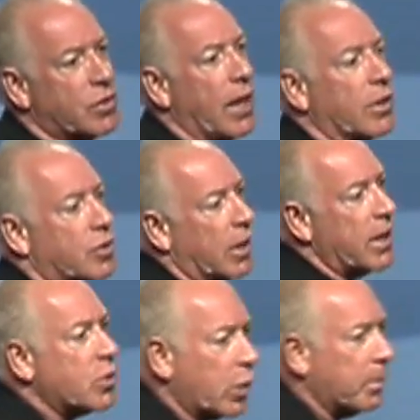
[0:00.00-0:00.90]
section I
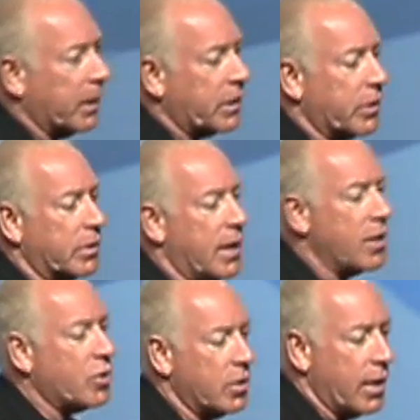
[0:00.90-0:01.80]
just want to bring to your
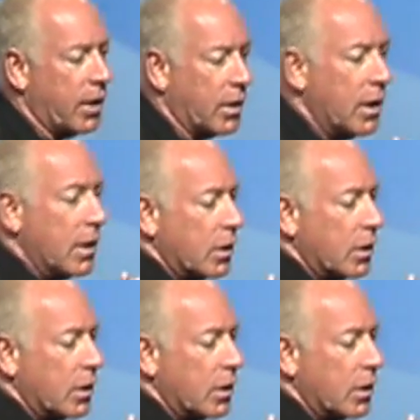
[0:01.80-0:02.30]
attention that are